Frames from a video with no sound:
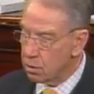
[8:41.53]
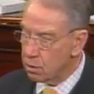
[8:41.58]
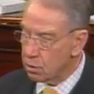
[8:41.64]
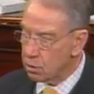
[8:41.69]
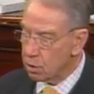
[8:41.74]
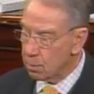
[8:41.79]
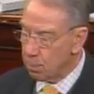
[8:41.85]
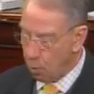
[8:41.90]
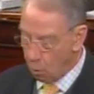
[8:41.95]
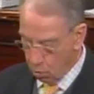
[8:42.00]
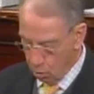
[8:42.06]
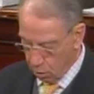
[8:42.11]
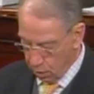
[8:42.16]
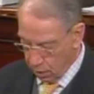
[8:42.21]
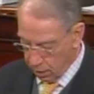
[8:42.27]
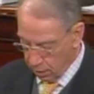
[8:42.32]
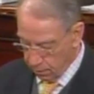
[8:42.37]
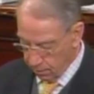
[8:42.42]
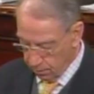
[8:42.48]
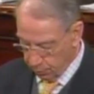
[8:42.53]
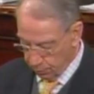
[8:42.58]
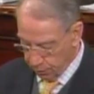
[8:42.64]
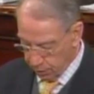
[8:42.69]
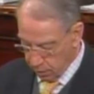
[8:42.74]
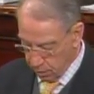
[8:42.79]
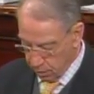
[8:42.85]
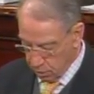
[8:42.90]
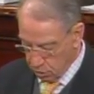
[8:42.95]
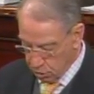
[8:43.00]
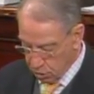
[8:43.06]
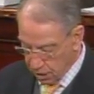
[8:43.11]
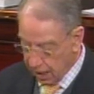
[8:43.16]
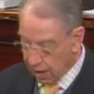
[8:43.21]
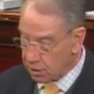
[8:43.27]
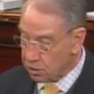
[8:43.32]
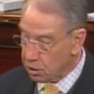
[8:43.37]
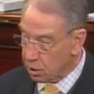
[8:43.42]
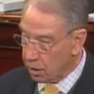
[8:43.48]
supporting
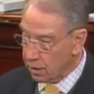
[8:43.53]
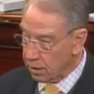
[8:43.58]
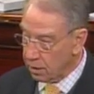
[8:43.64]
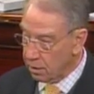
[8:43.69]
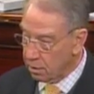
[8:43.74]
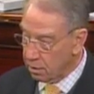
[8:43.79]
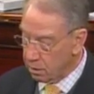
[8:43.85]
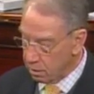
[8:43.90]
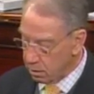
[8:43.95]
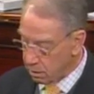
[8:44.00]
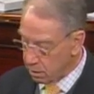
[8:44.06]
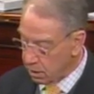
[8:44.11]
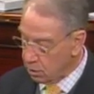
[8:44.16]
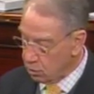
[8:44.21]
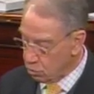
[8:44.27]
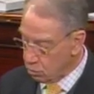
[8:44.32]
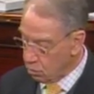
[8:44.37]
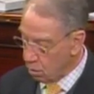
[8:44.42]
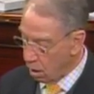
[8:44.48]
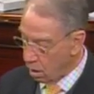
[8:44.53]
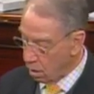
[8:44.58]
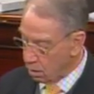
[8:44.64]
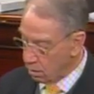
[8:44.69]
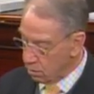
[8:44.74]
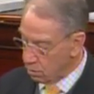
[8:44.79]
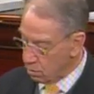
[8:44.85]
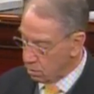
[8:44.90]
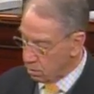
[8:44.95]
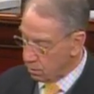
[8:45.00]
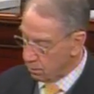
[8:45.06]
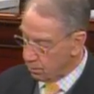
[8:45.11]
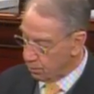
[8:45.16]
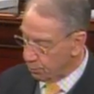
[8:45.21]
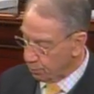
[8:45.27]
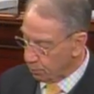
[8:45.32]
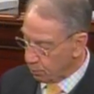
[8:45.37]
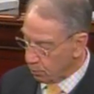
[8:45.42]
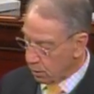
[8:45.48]
scheduling these drugs.
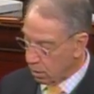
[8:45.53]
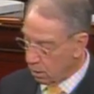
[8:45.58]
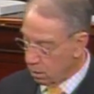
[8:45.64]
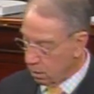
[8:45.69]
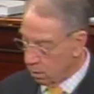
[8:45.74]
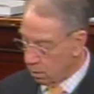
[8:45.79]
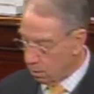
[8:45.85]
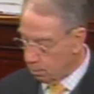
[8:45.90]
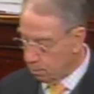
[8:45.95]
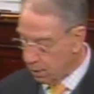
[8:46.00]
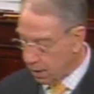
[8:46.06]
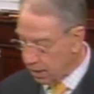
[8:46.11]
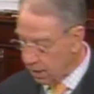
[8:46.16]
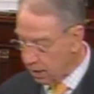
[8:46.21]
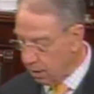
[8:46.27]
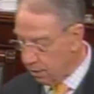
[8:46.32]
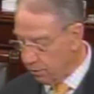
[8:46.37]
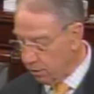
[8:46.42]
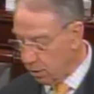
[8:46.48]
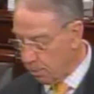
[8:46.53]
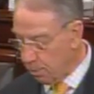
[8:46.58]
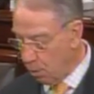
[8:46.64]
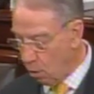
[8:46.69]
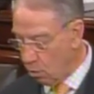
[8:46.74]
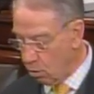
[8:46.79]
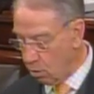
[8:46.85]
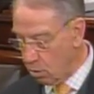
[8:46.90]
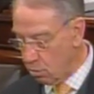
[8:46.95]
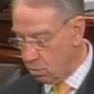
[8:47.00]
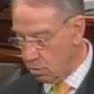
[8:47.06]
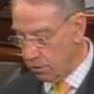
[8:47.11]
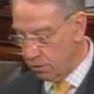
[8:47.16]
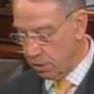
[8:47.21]
Many of the opponents of